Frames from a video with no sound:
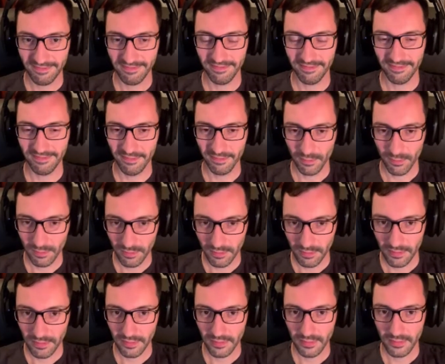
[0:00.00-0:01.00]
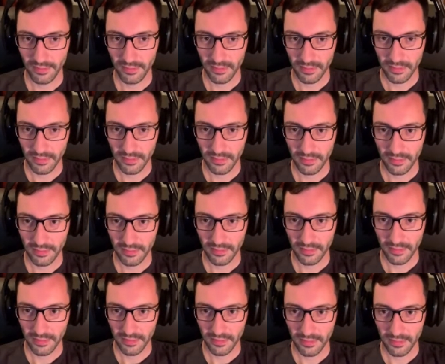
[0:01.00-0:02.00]

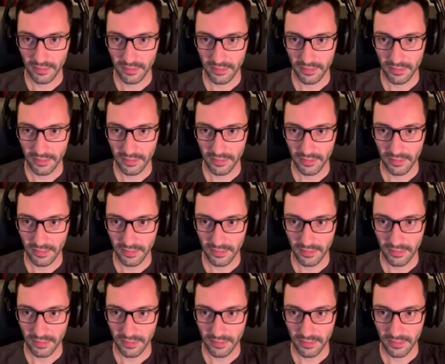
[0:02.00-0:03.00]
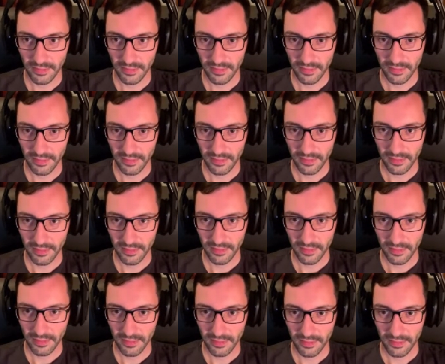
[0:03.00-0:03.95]
(not speaking)